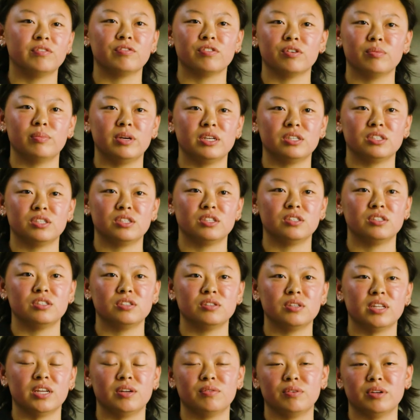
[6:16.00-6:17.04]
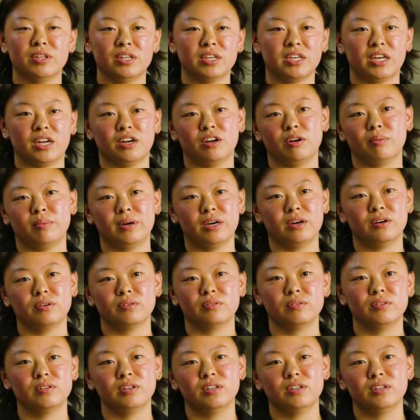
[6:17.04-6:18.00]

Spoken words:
information do they really care about?